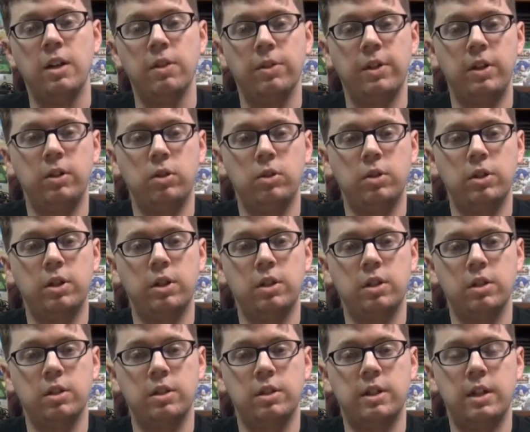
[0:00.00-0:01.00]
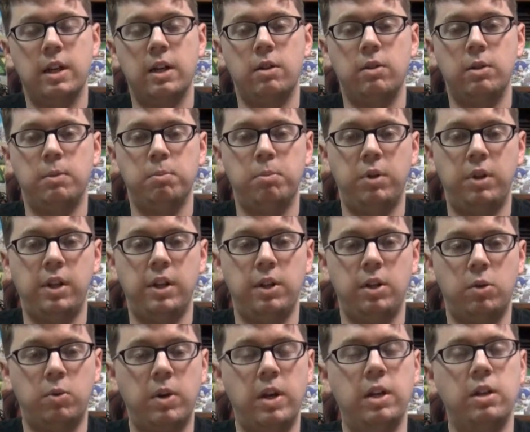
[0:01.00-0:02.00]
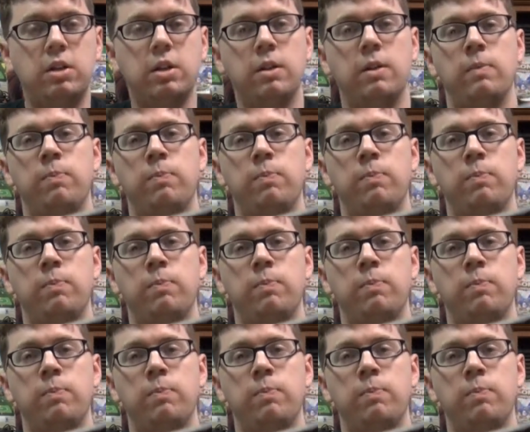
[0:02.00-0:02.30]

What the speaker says: They look, sound, and play great.